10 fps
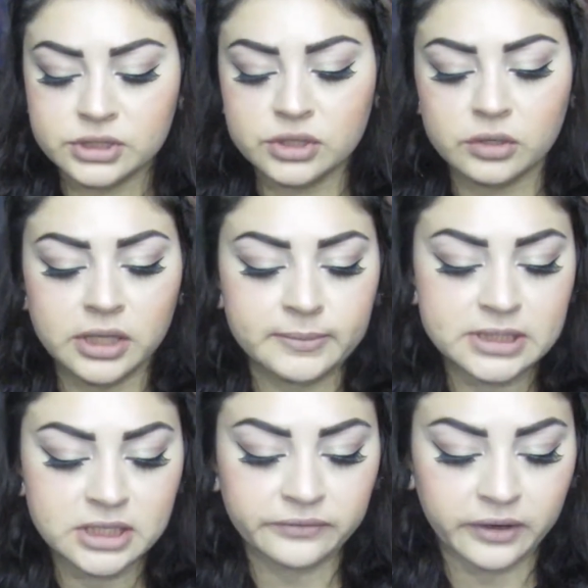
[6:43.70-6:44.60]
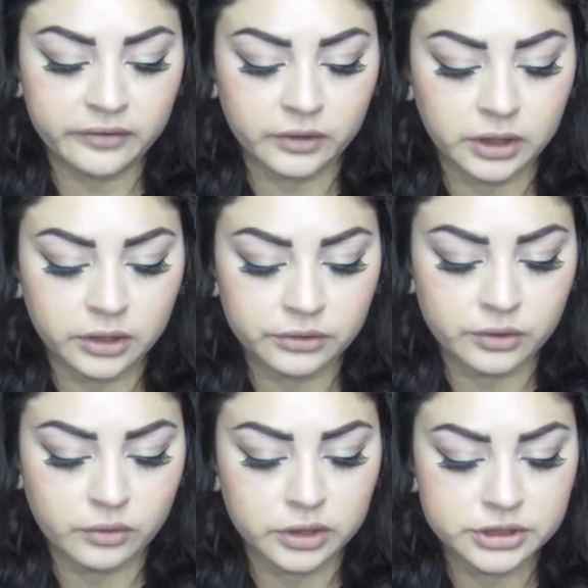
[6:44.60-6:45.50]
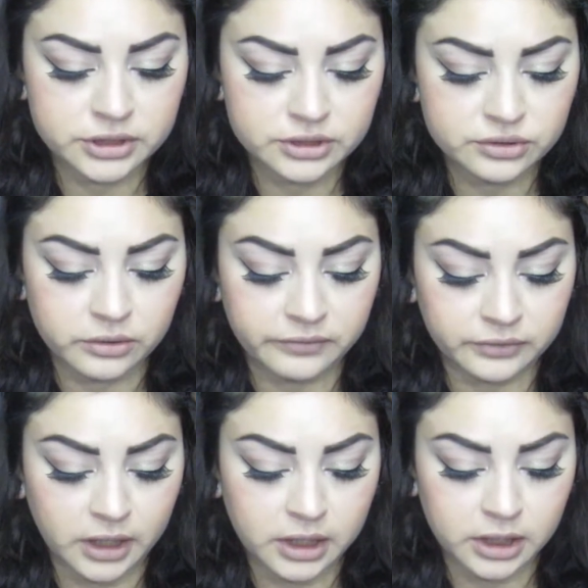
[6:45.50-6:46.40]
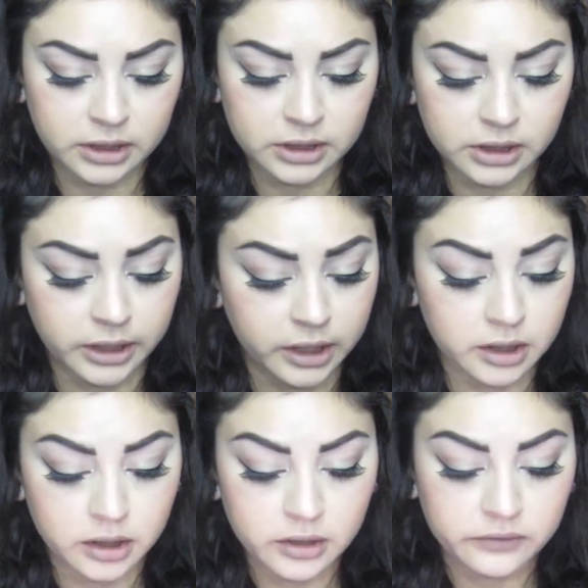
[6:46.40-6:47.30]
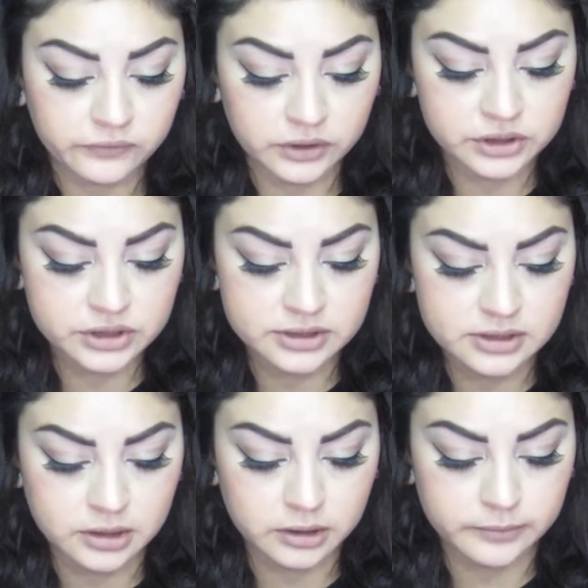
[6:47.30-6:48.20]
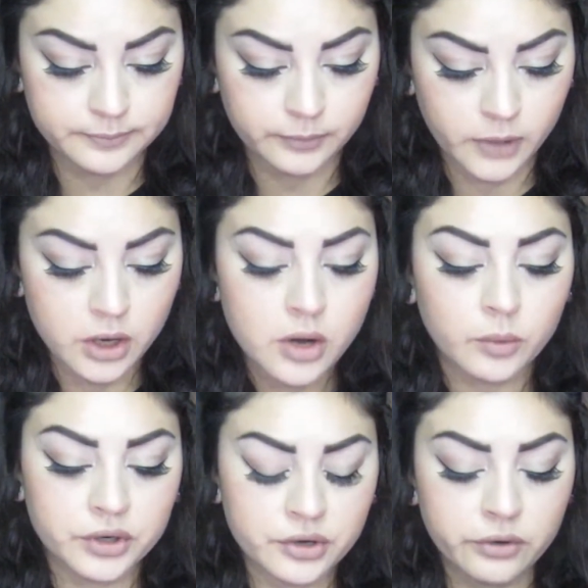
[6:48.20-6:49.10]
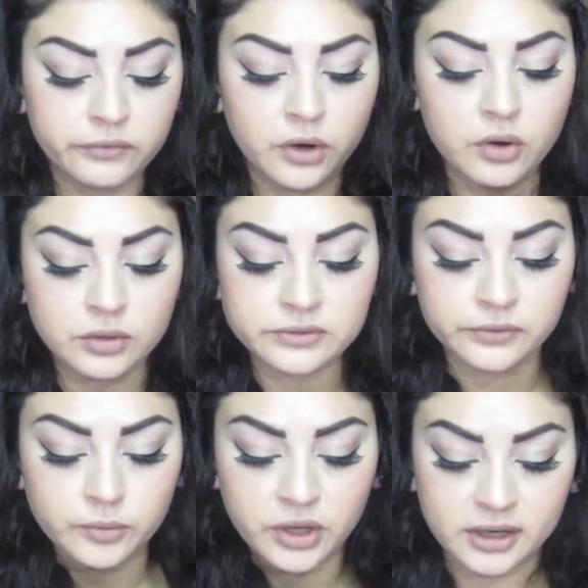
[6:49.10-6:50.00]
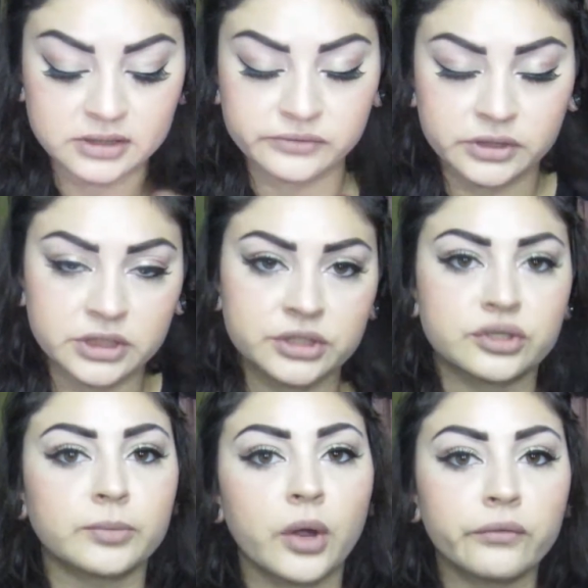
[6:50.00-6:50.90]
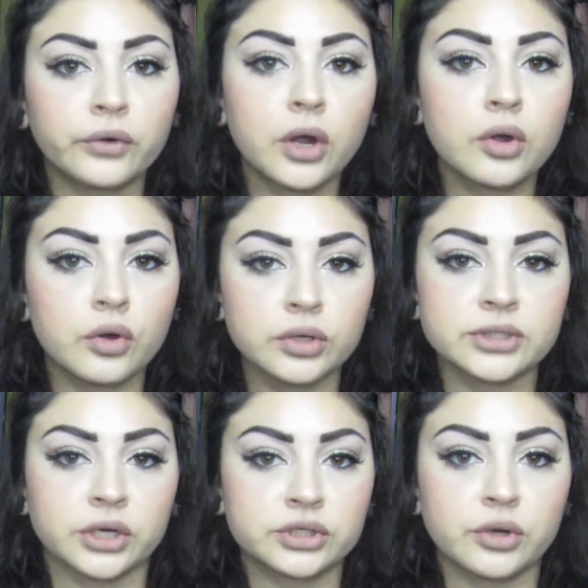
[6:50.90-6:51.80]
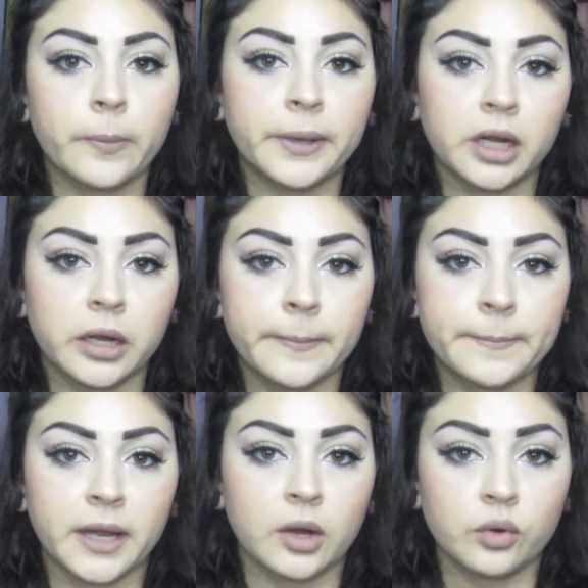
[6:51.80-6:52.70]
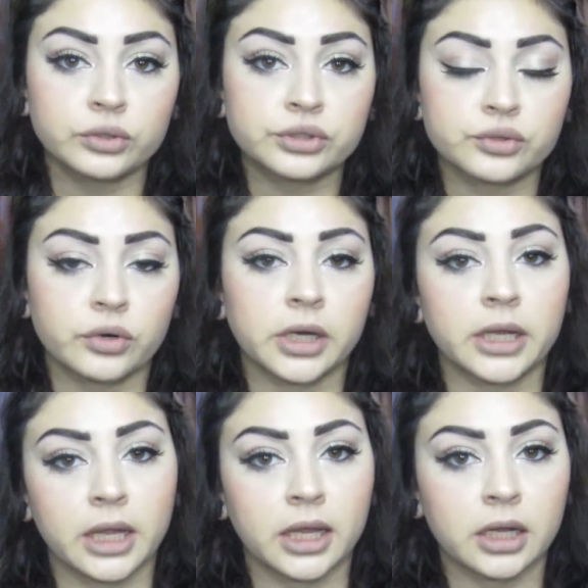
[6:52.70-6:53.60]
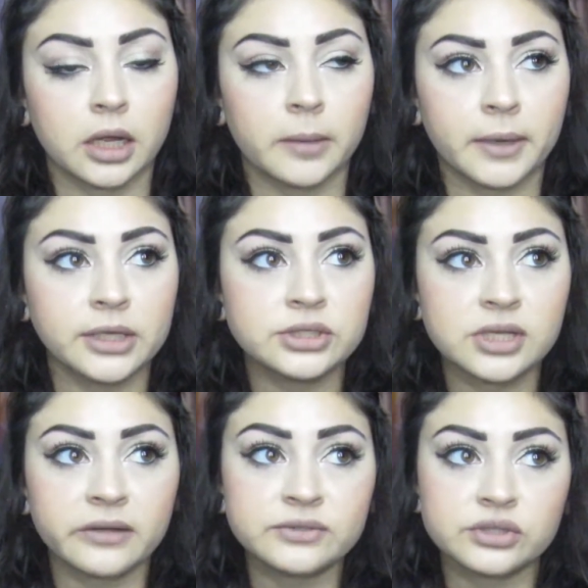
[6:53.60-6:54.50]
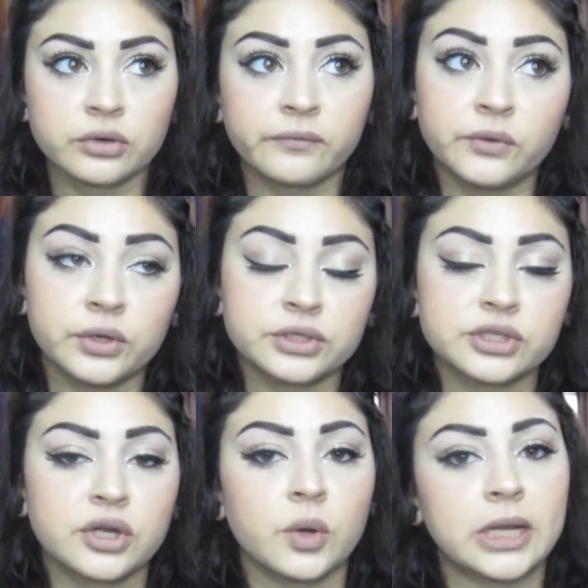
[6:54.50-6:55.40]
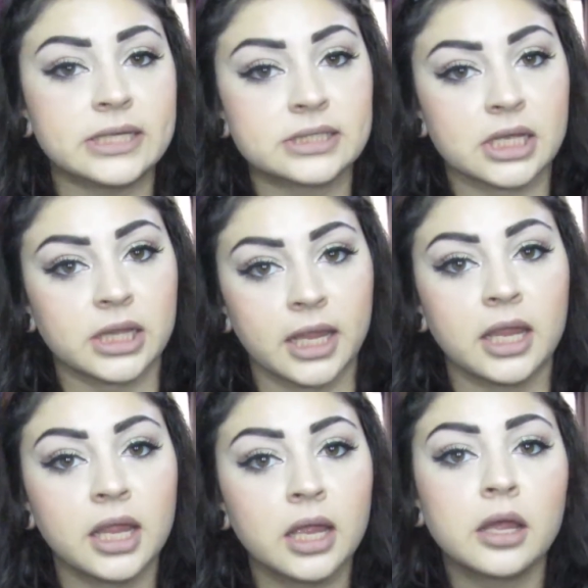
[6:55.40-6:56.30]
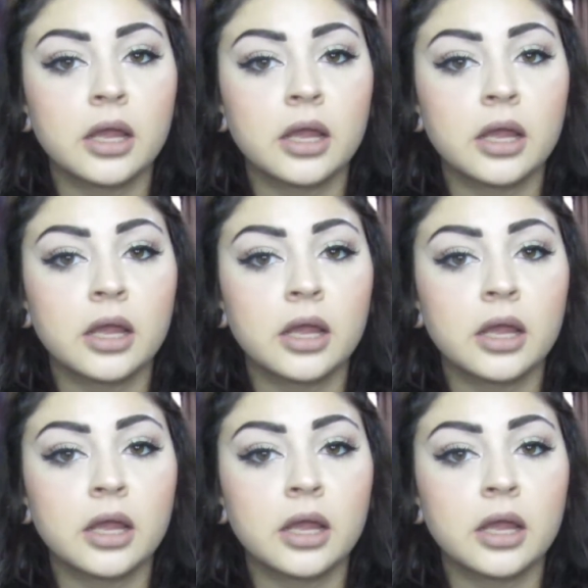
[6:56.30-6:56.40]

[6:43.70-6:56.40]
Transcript: So let me see if I have any other questions, or if that kind of like finishes up. What are your overall goals for Muñecas Vintage? So my overall goals are to open up my own store again. I used to have a store a few years ago in East LA.